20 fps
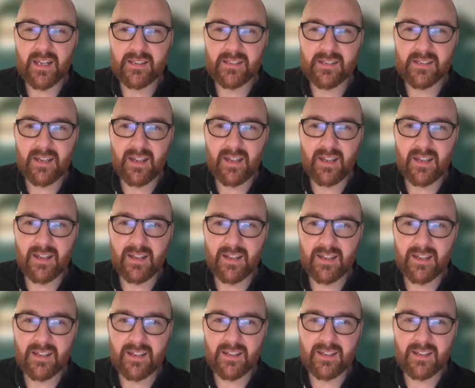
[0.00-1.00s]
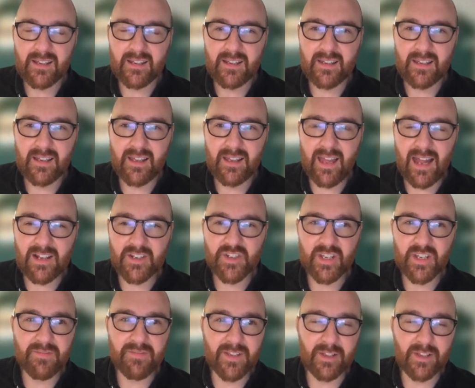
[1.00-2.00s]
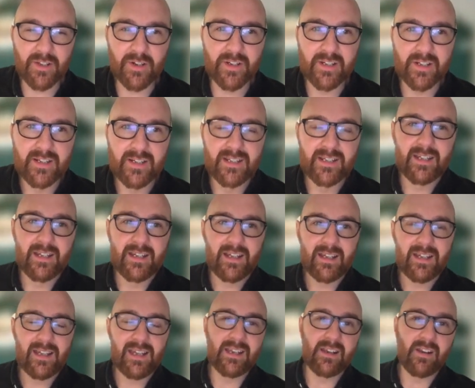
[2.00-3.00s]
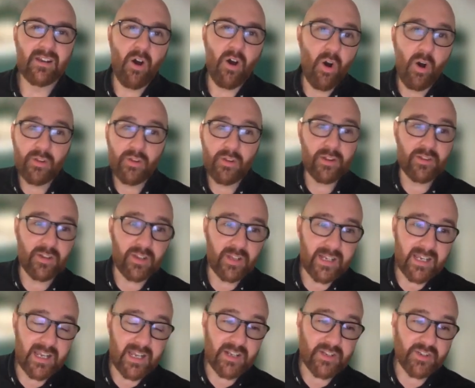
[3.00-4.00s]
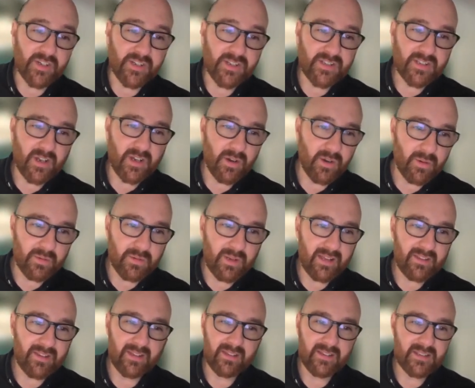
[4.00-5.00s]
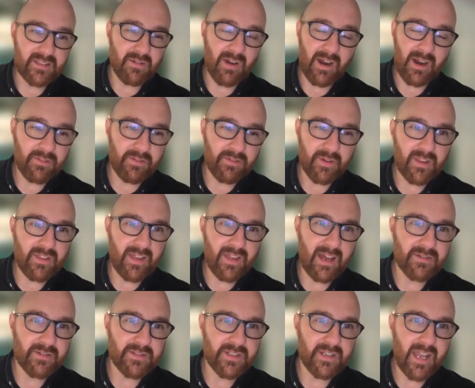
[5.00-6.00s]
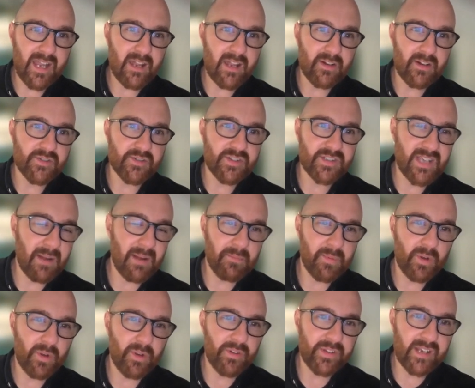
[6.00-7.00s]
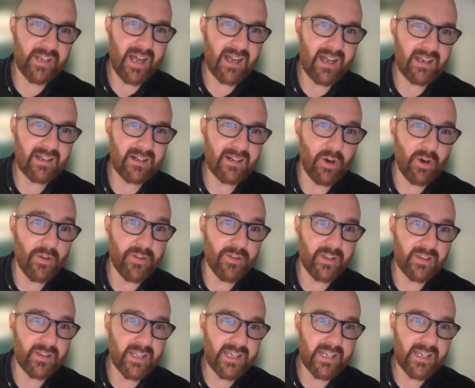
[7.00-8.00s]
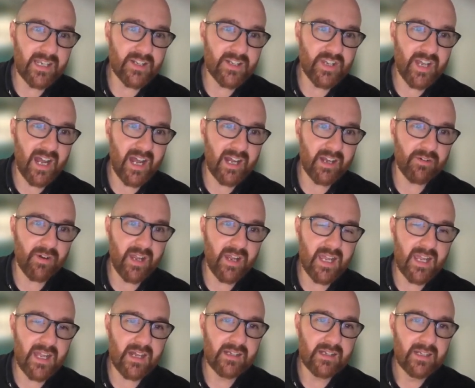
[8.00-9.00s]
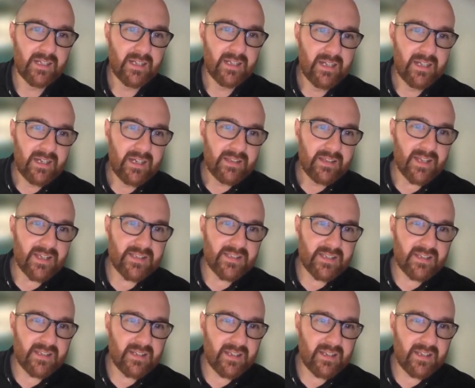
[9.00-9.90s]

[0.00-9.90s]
And actually, if you look in all the other lineages, so I think there's around 3,800 samples in our other lineage category here, there's